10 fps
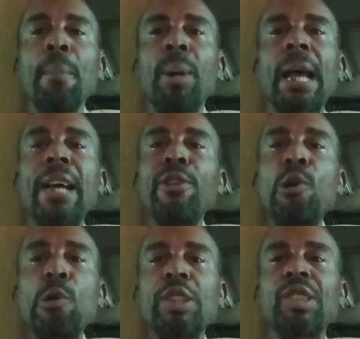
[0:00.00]
But I
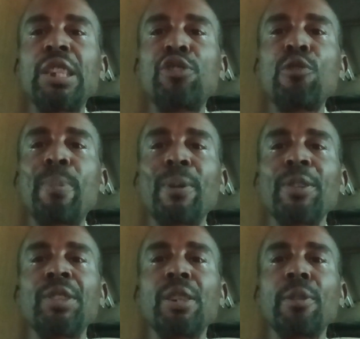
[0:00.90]
know the state
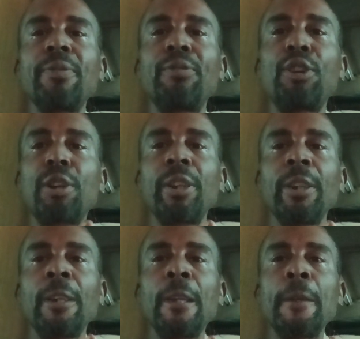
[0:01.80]
troopers here in
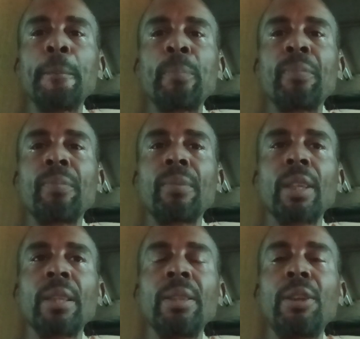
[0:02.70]
Florida,
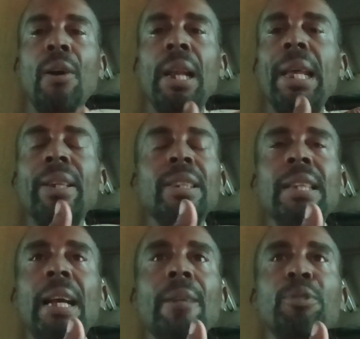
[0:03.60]
a lot of
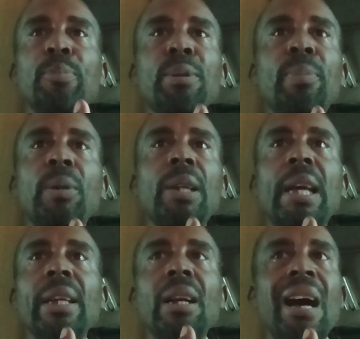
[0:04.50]
times people
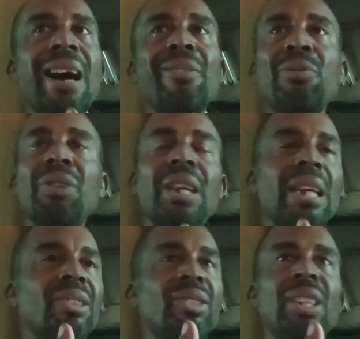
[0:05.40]
like, I don't
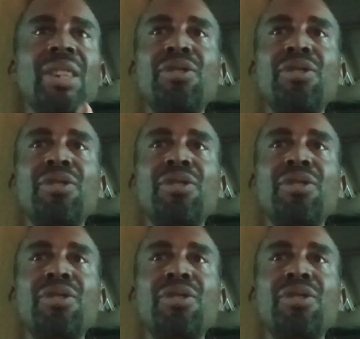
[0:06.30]
like state